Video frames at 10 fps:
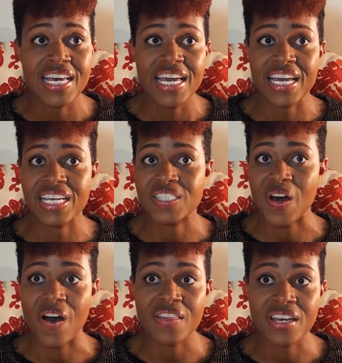It gets
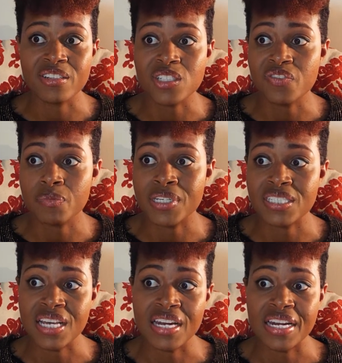all the energy from the
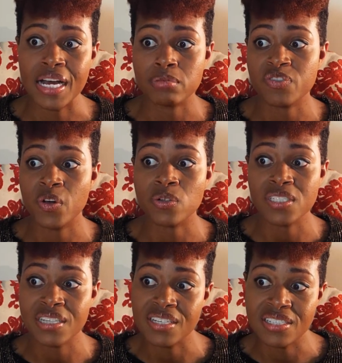sun. It helps
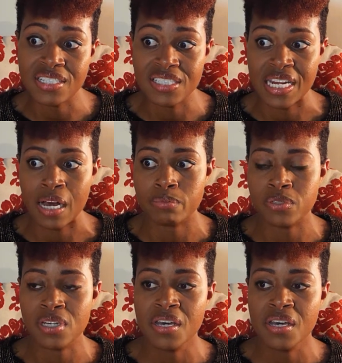photosynthesis. It helps